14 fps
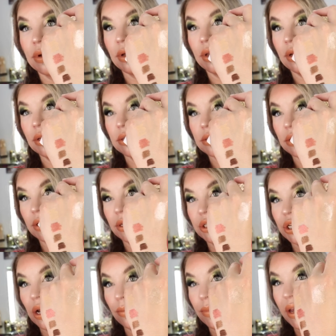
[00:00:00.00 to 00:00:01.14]
And it's a
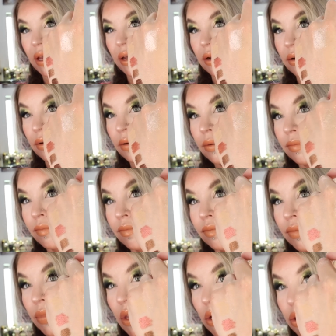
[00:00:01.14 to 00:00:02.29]
champagne
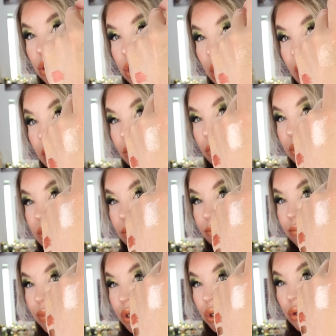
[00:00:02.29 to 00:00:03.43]
shade with some
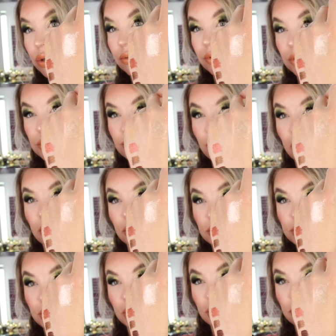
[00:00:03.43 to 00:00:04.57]
beautiful sparkles
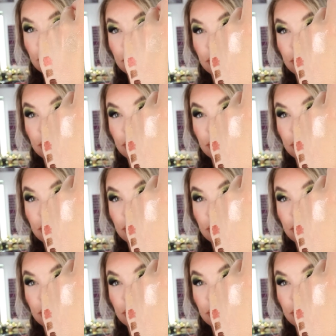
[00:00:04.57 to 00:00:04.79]
in it.